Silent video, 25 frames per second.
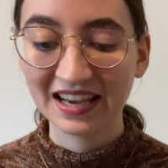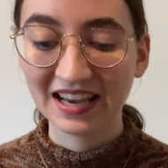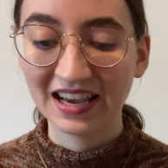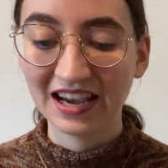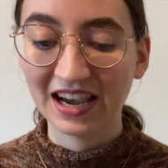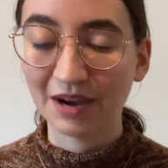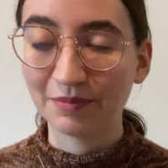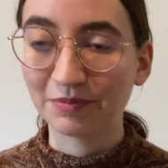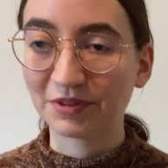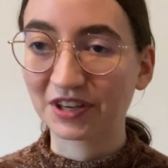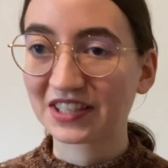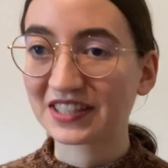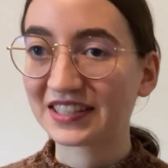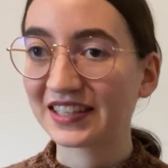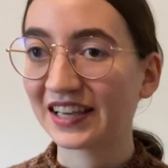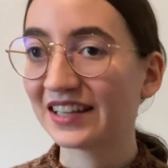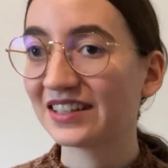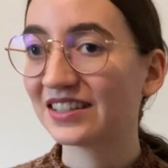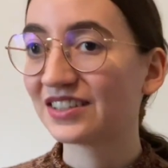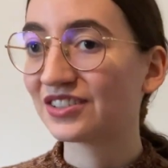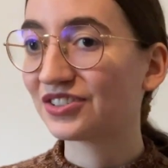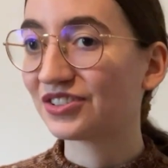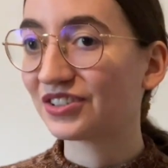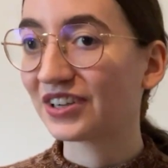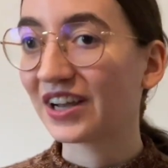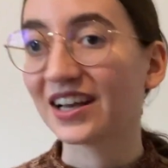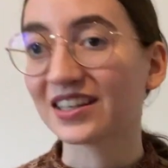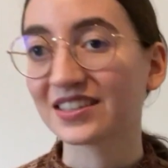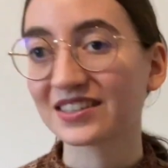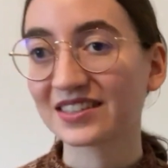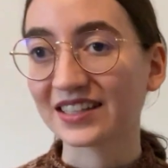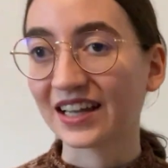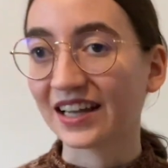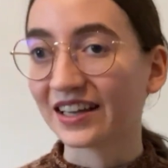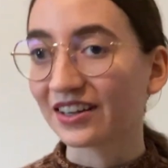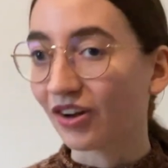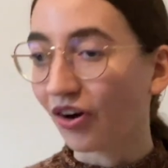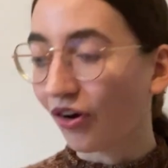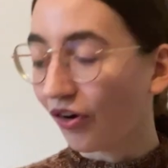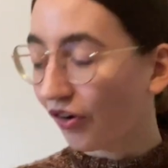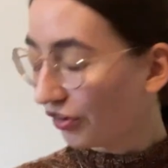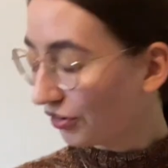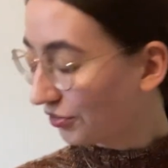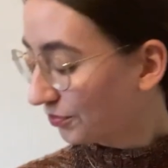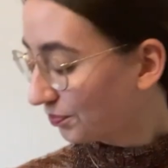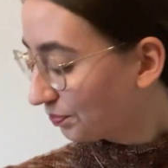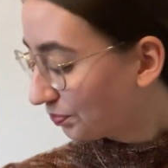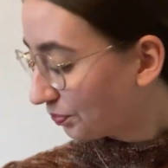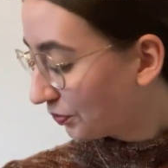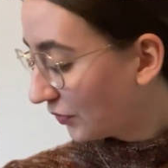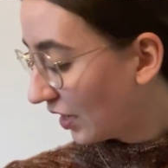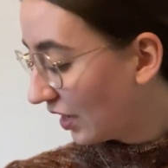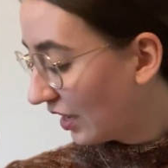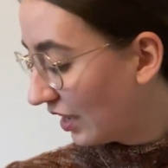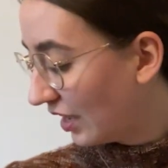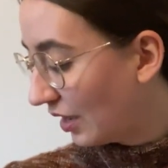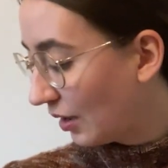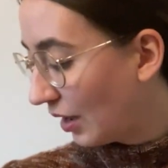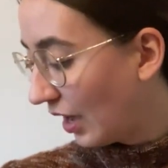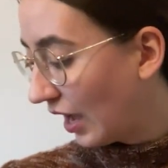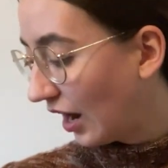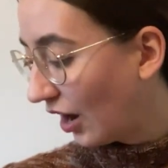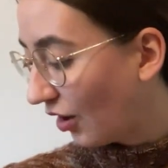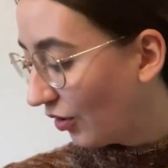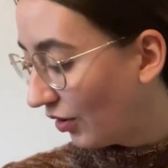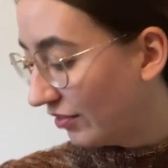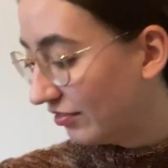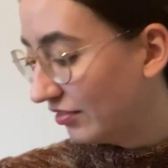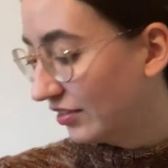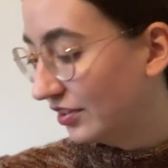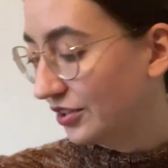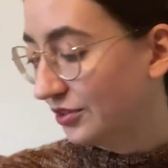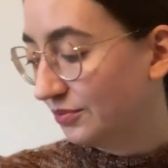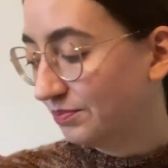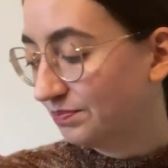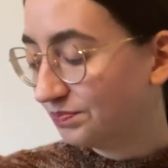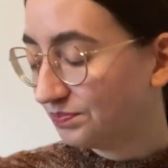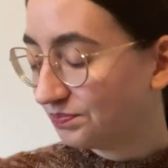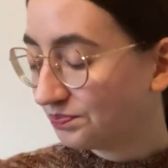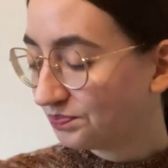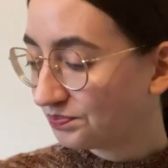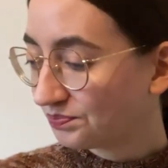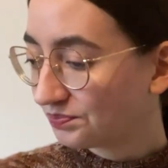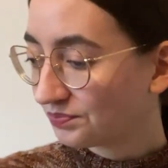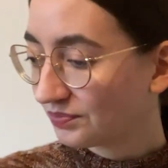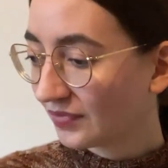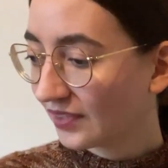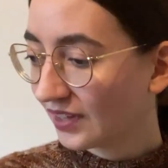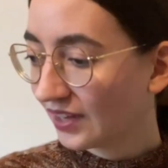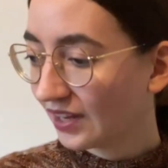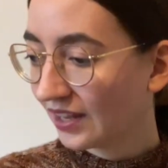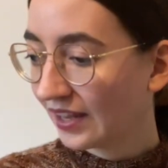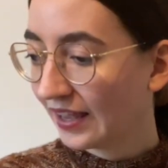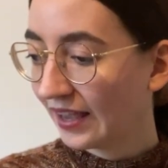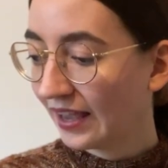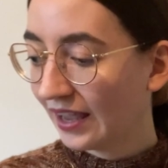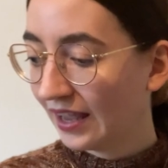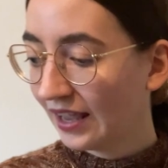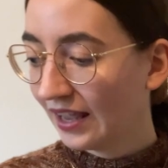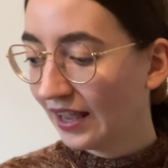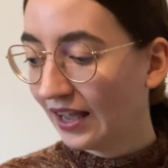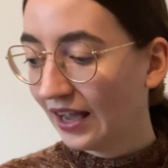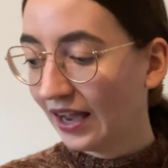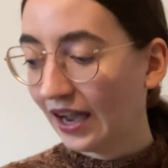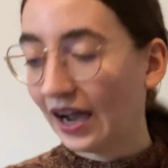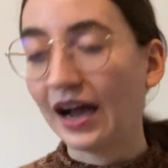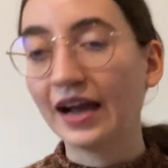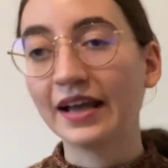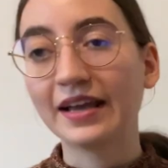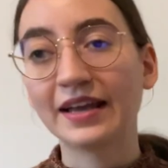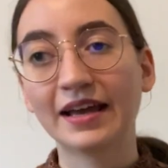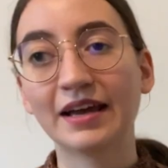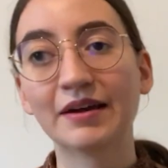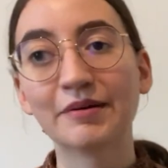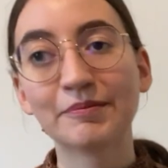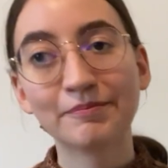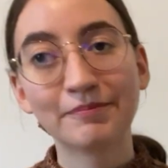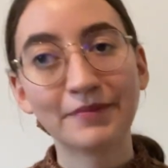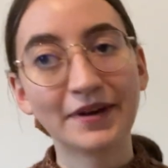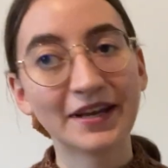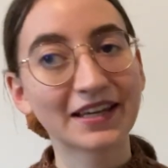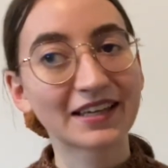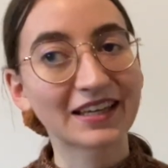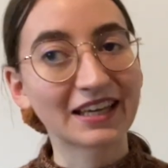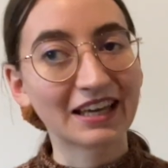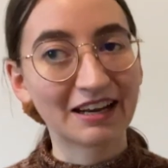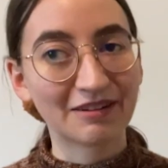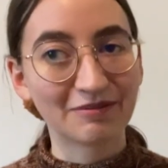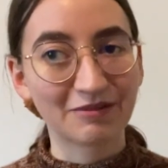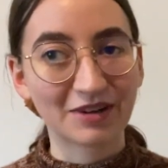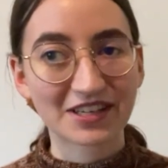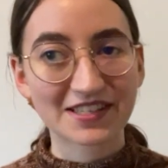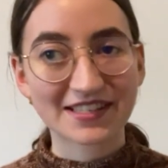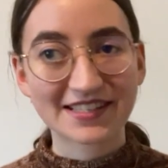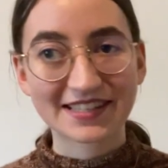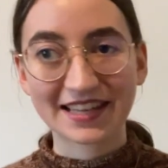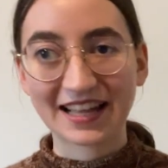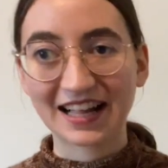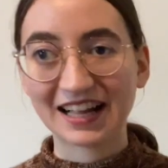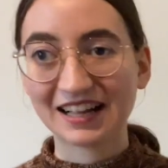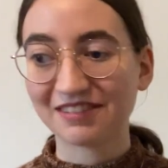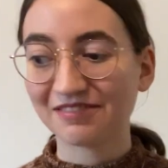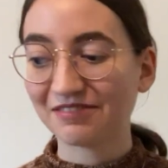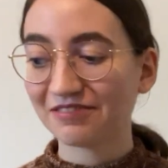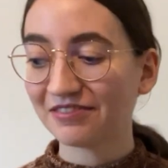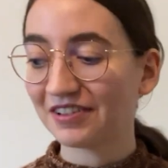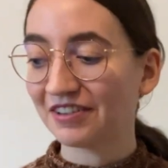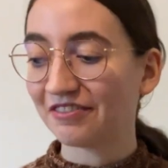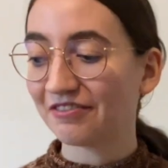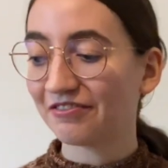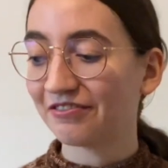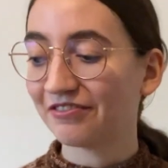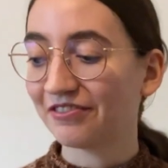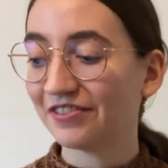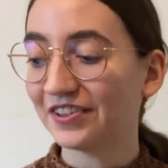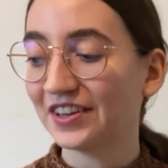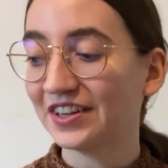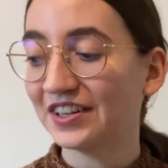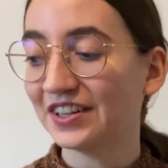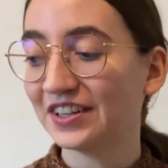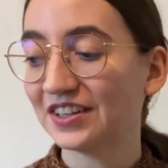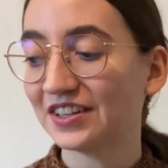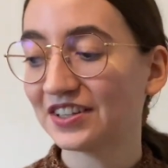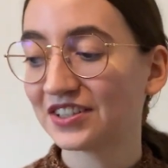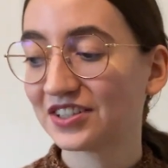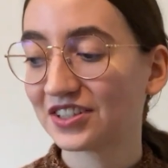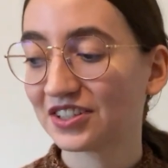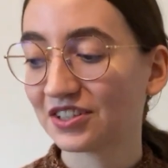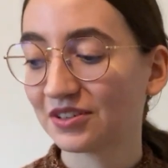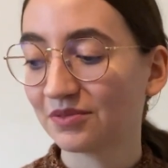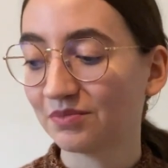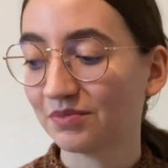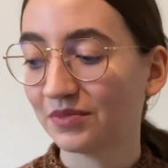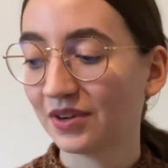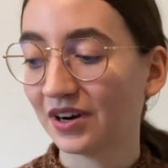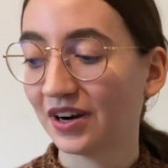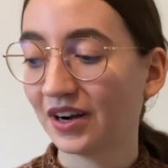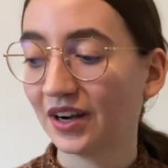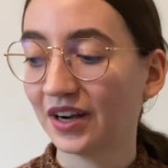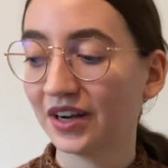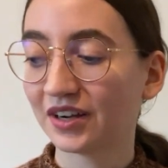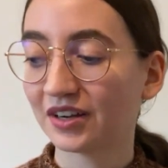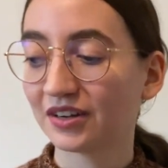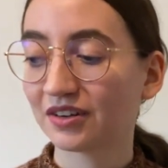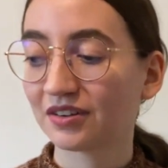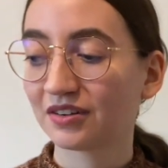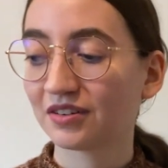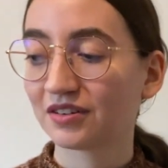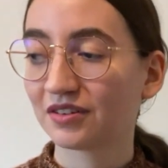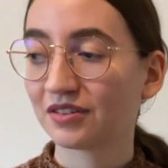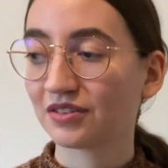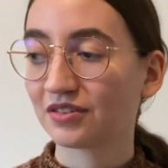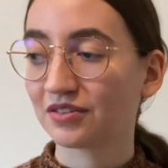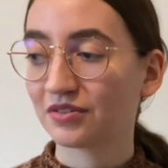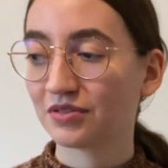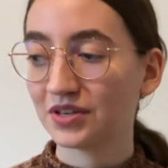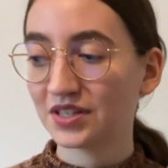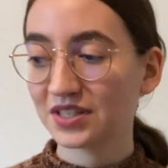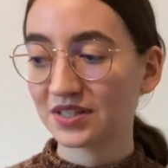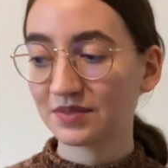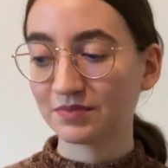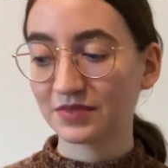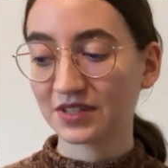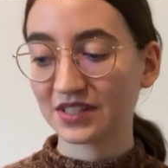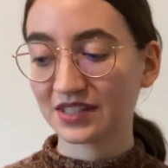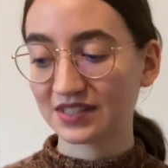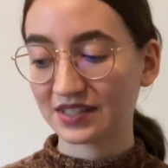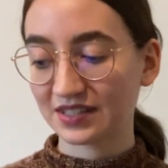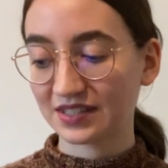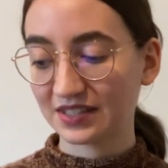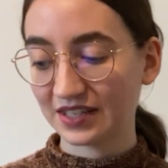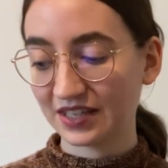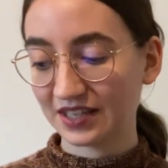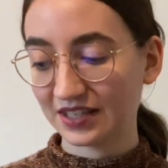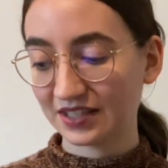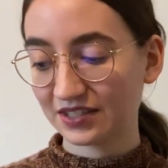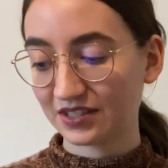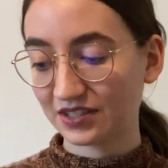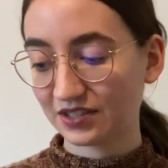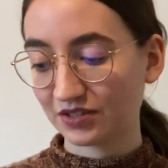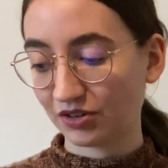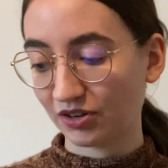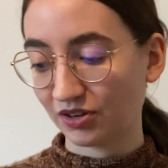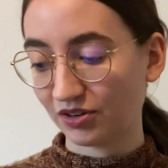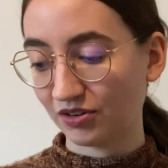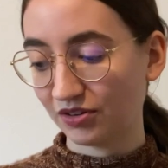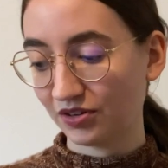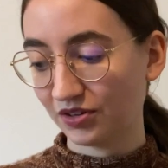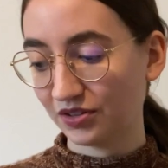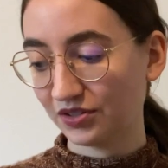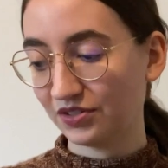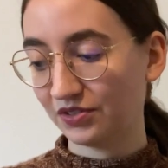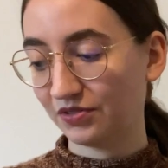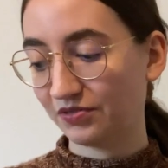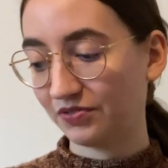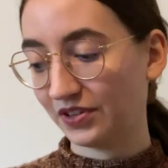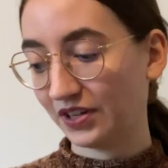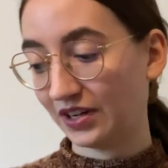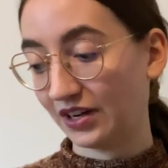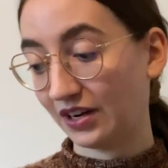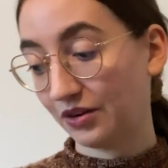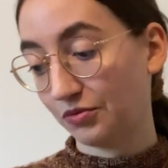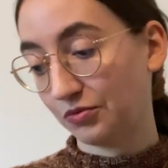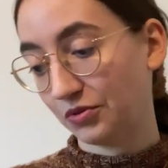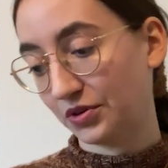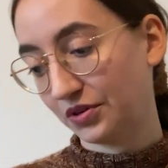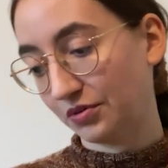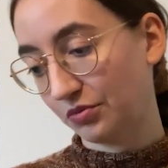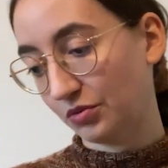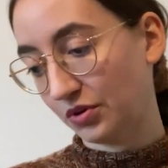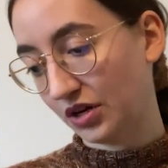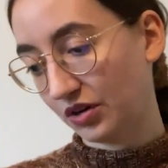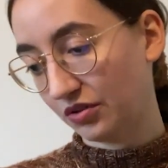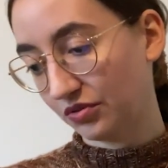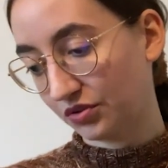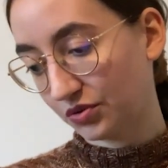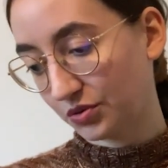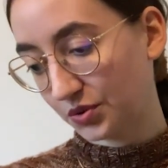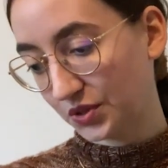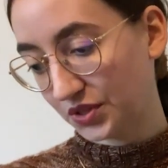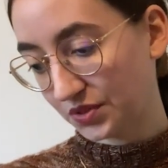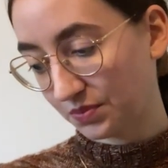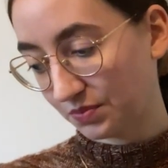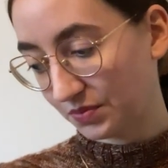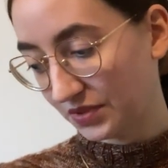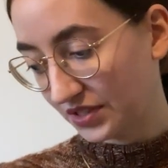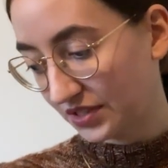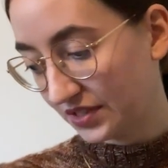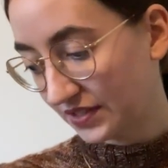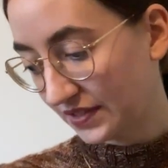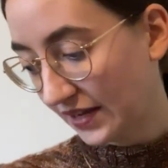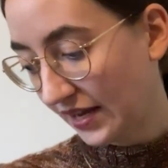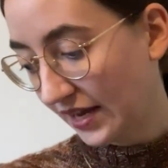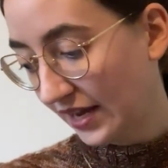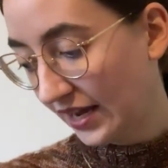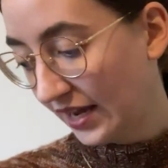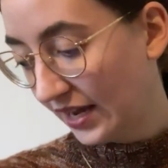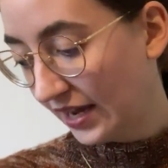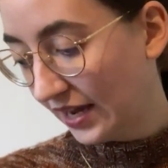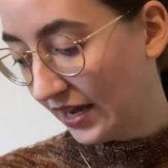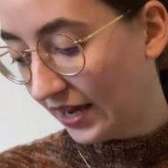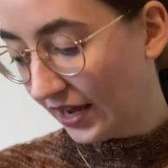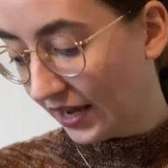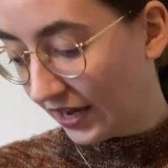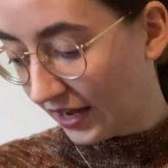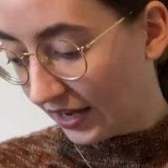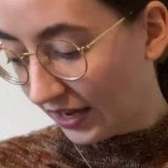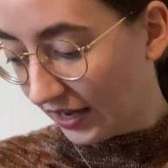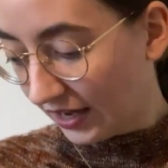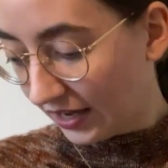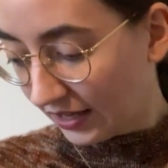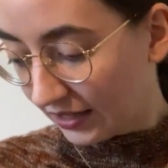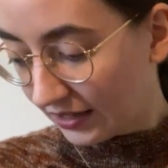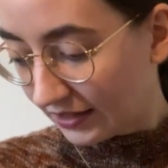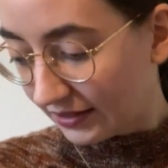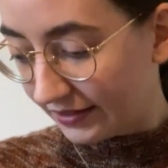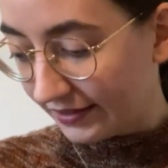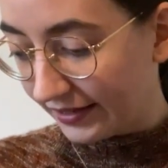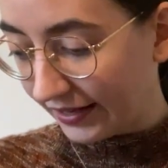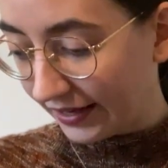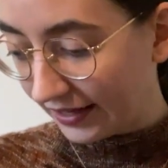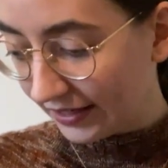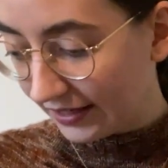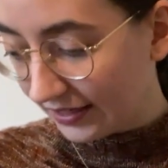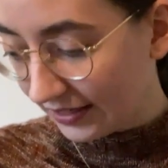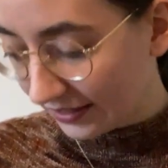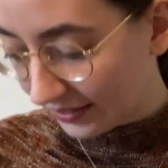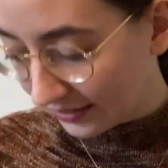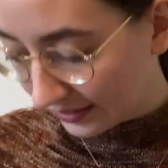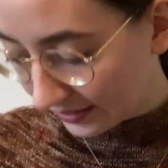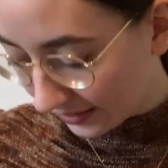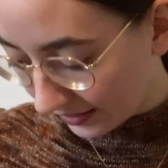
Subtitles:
I'm excited to cast that on. However, I am making myself finish my Christmas knit, or the thing I want to wear on Christmas Day.